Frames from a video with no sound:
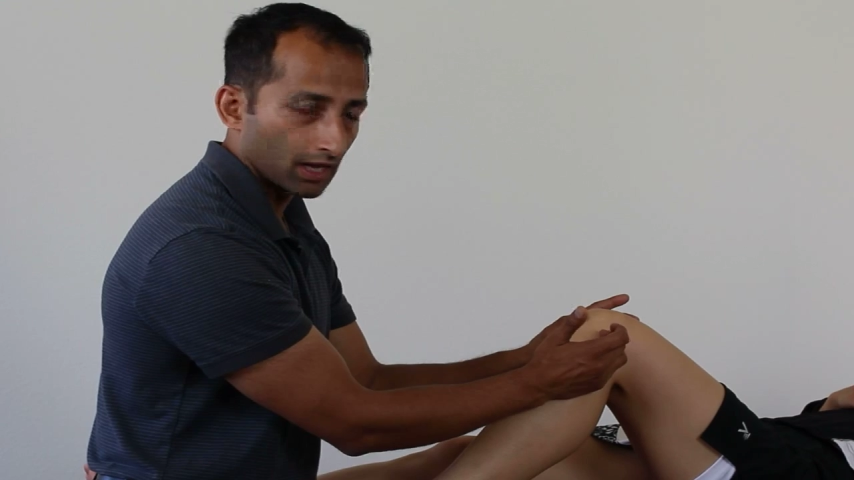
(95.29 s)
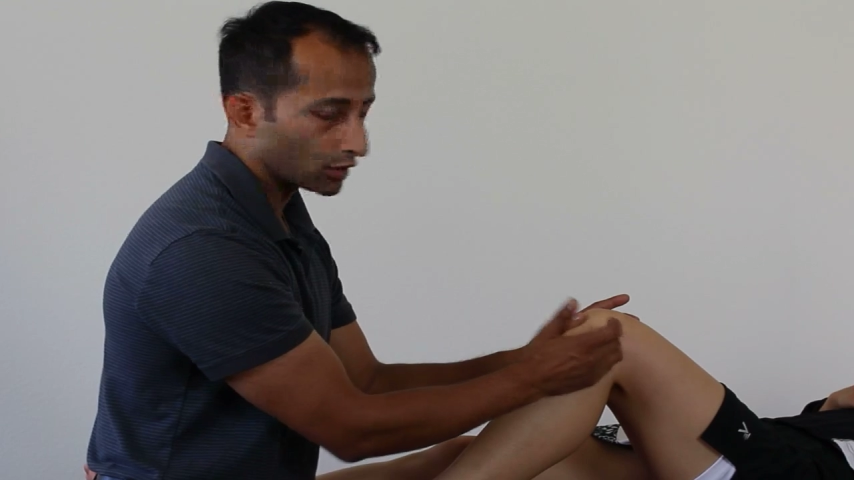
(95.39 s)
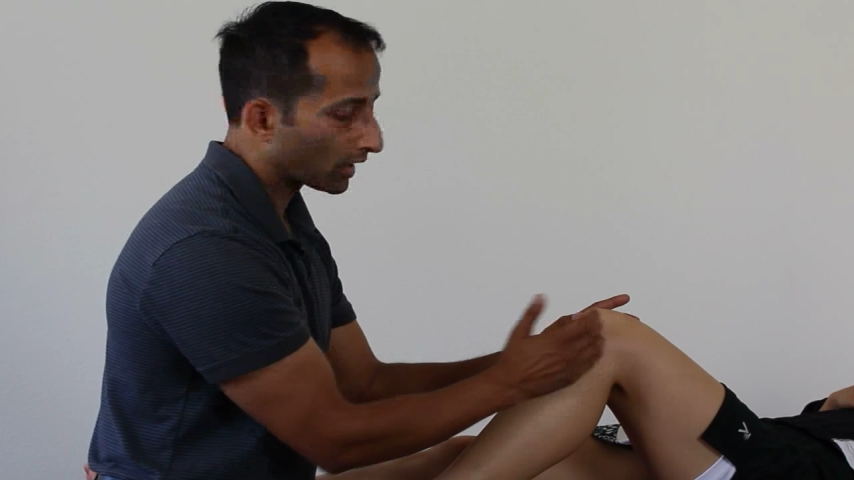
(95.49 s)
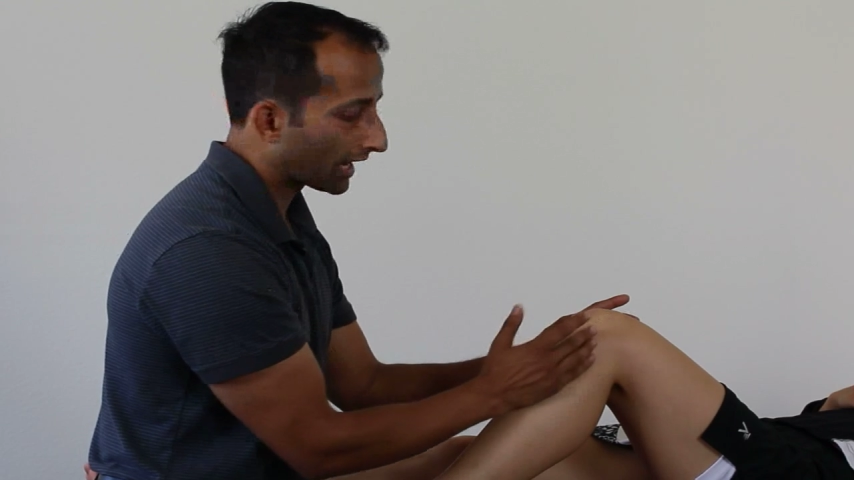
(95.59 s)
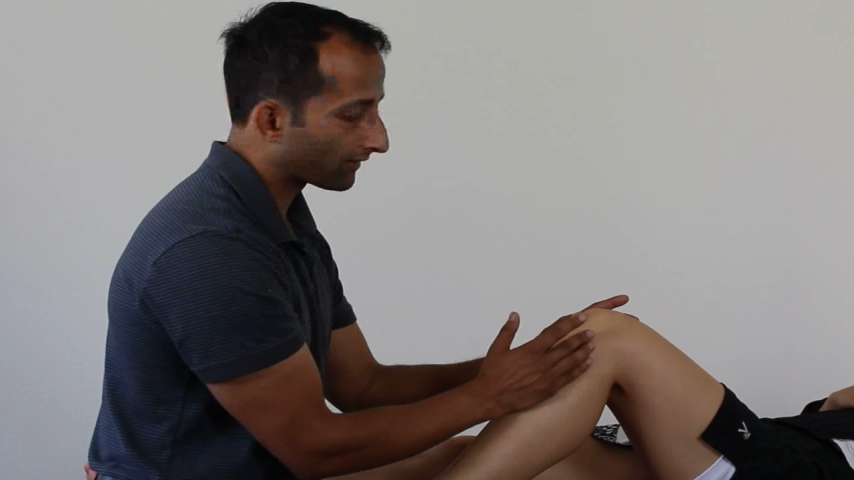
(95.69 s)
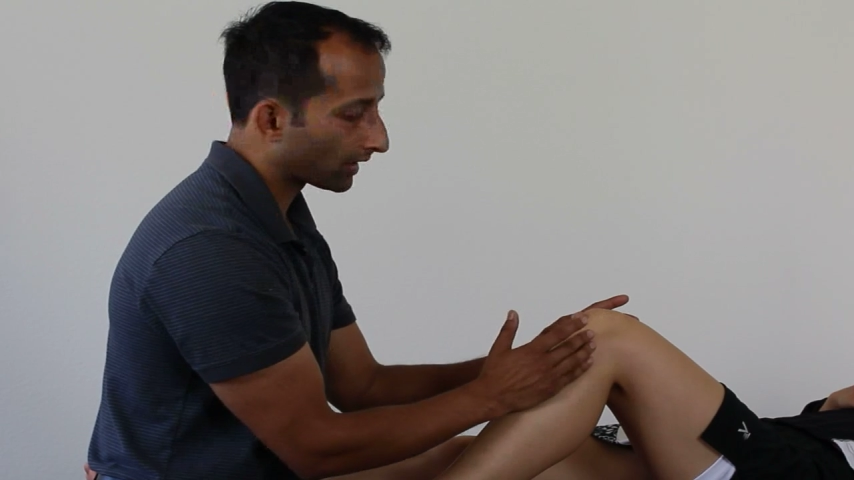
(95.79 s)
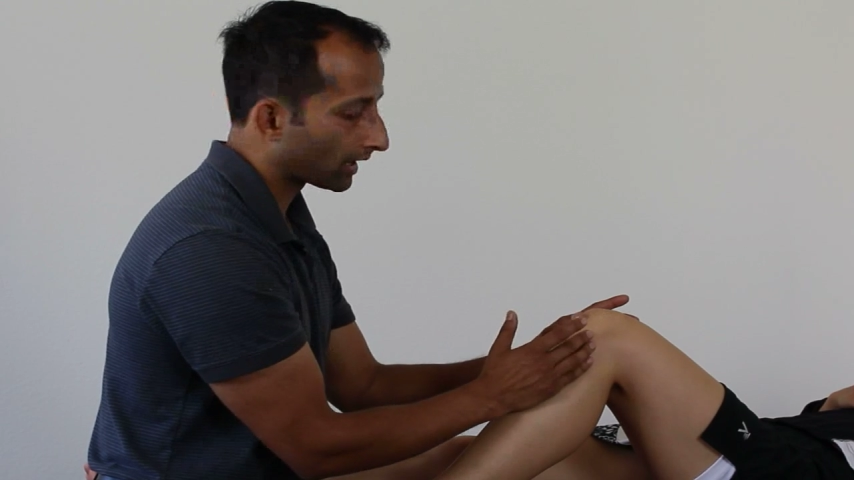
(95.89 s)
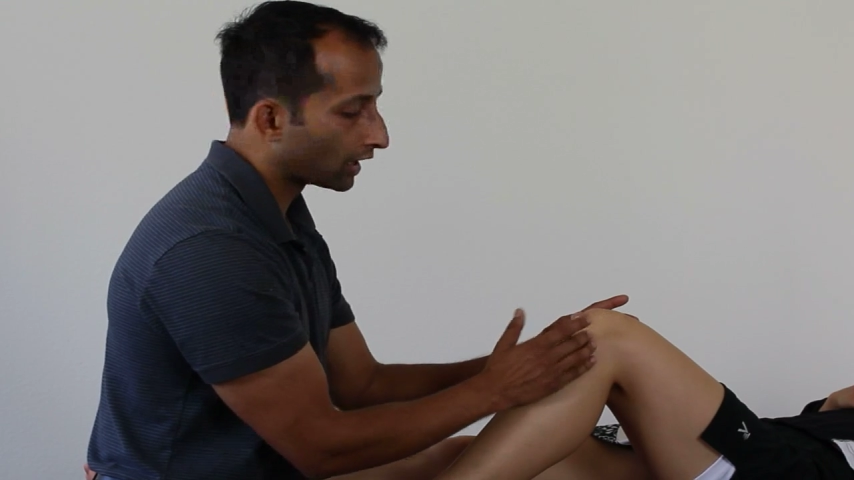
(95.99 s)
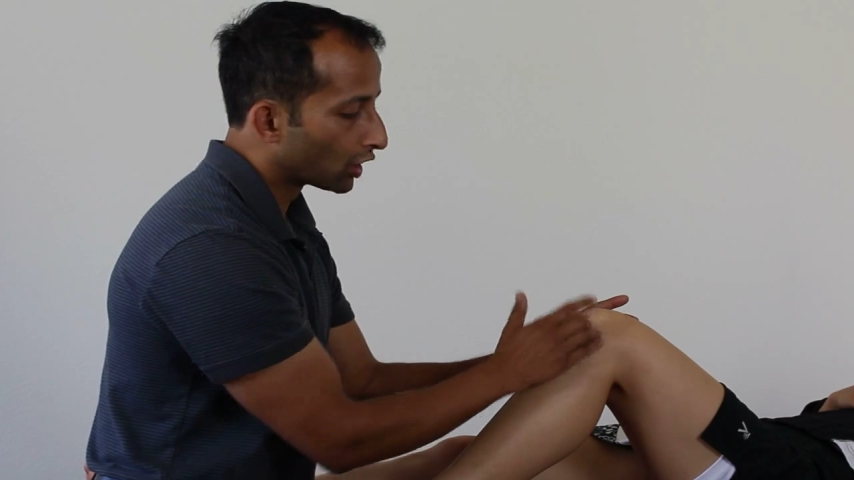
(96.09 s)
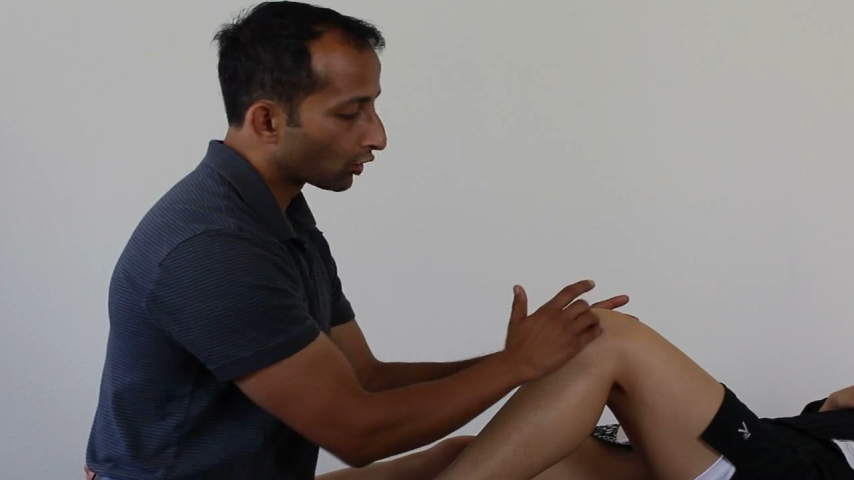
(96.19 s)
You have
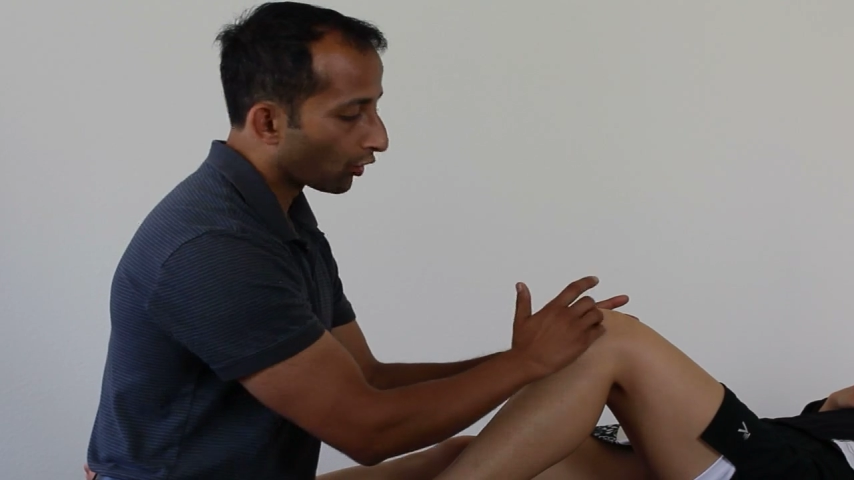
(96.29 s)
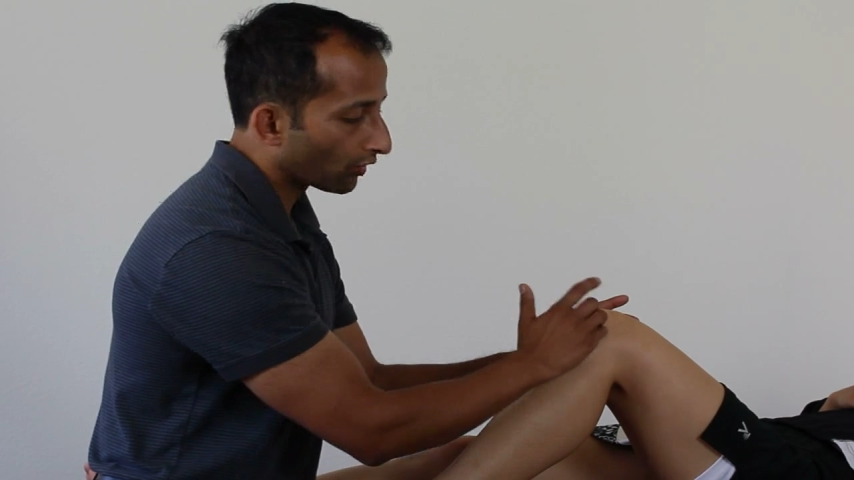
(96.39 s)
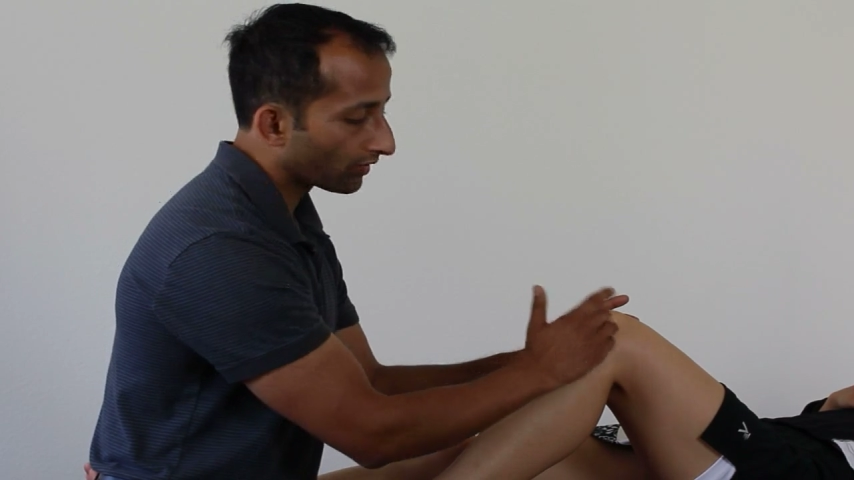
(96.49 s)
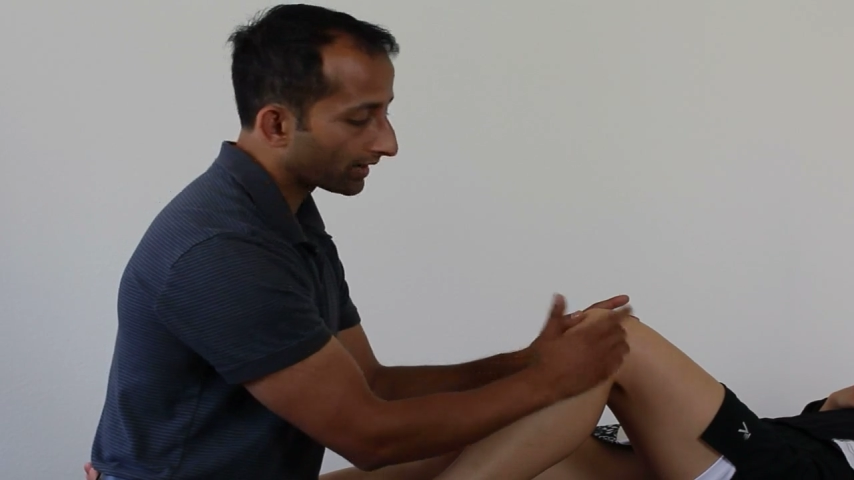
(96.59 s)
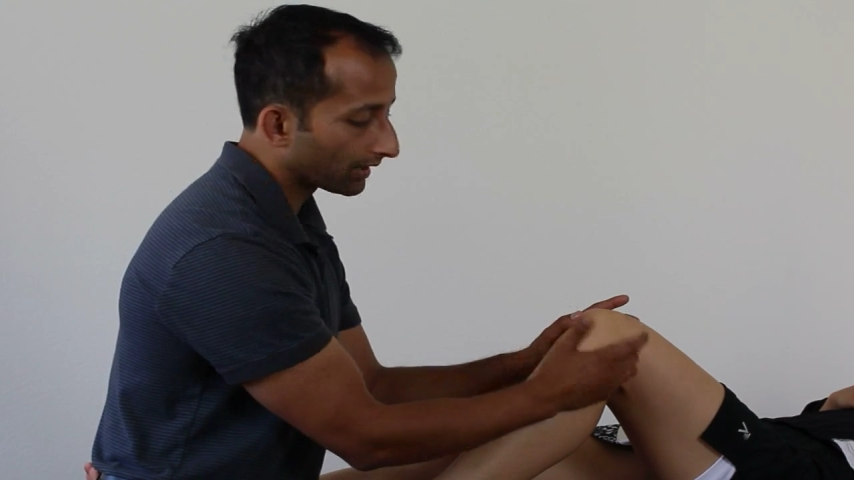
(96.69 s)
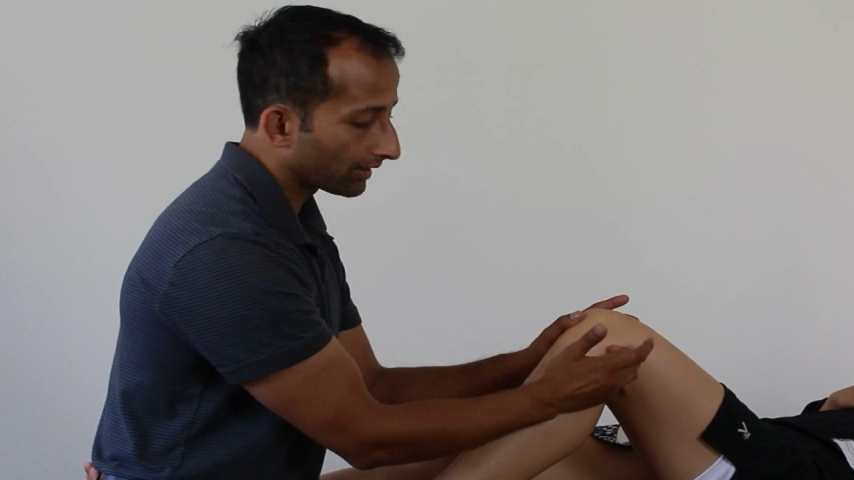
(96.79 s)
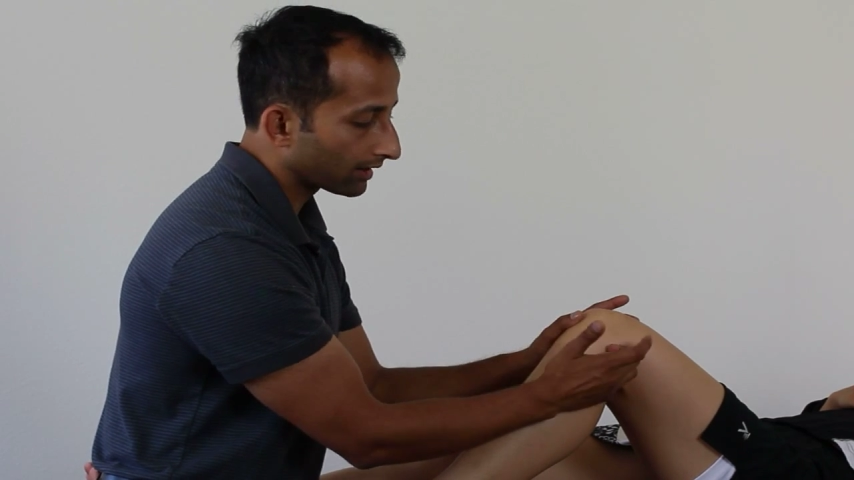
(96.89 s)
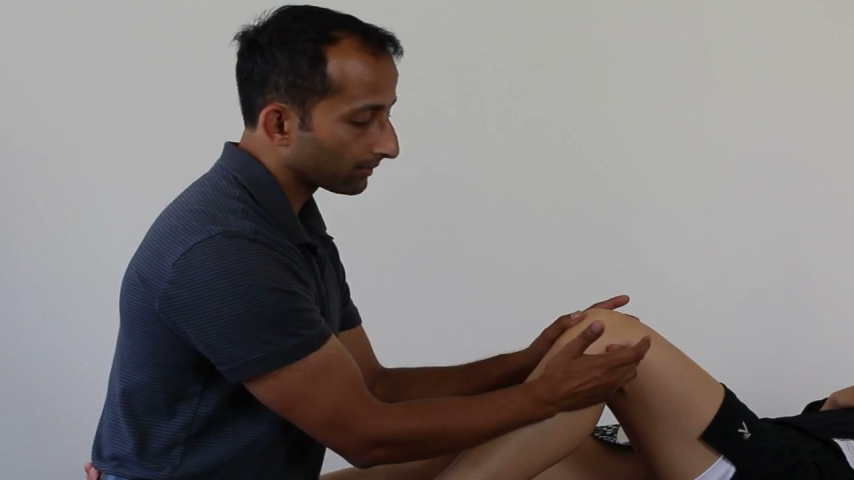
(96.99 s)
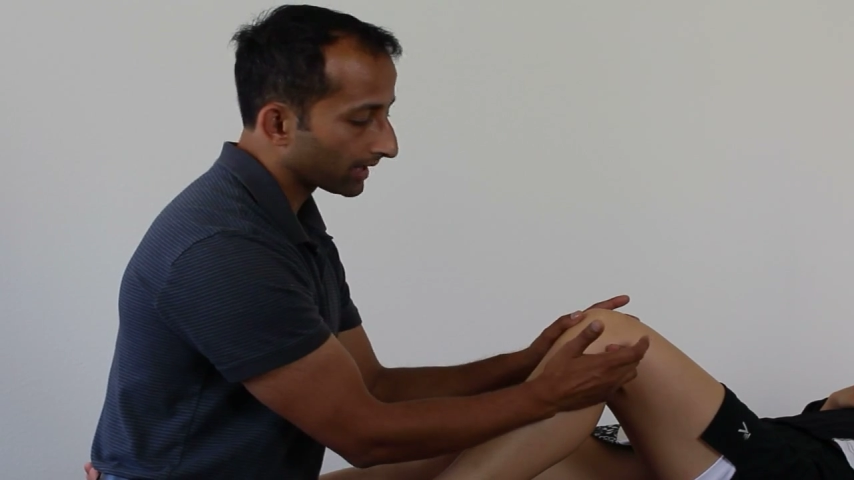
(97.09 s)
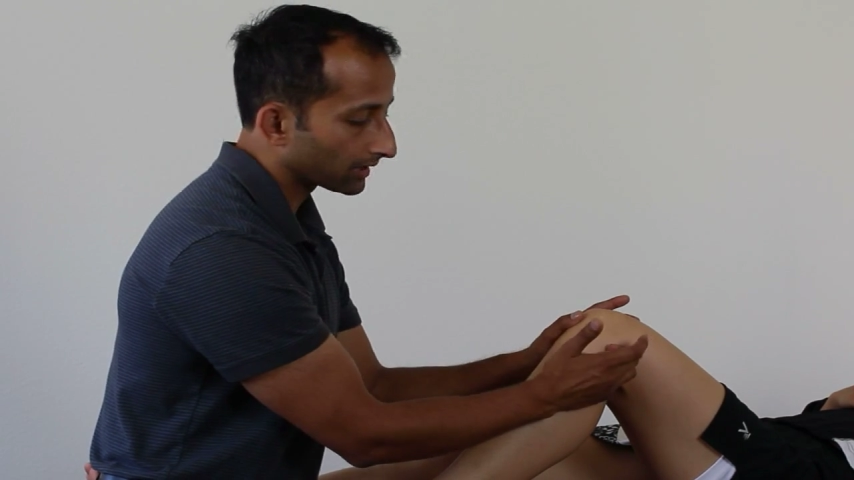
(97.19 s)
a coronary
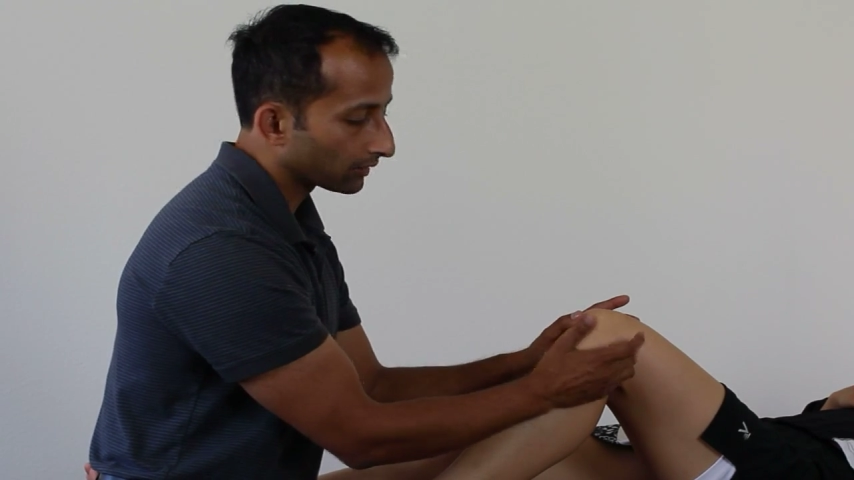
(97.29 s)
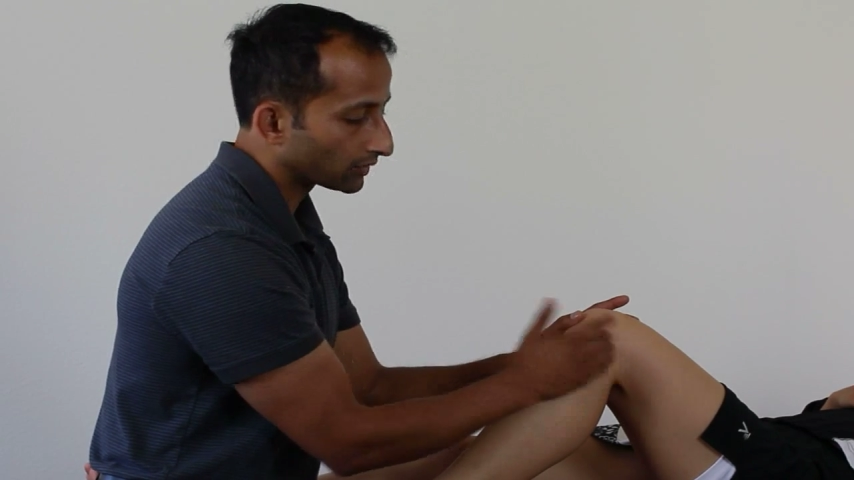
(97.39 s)
ligament,